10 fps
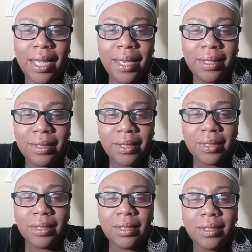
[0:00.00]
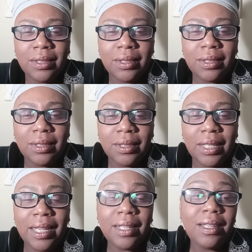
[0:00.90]
that?
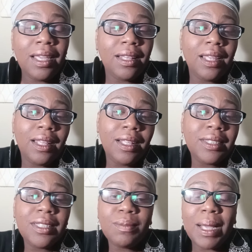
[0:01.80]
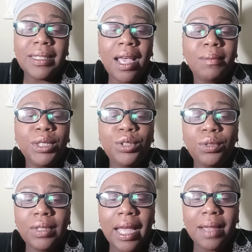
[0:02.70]
And this is my time to
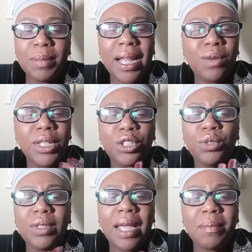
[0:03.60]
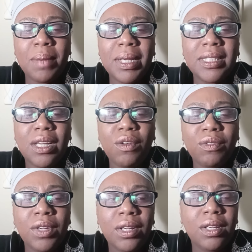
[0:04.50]
do that. But I don't want to do that by myself.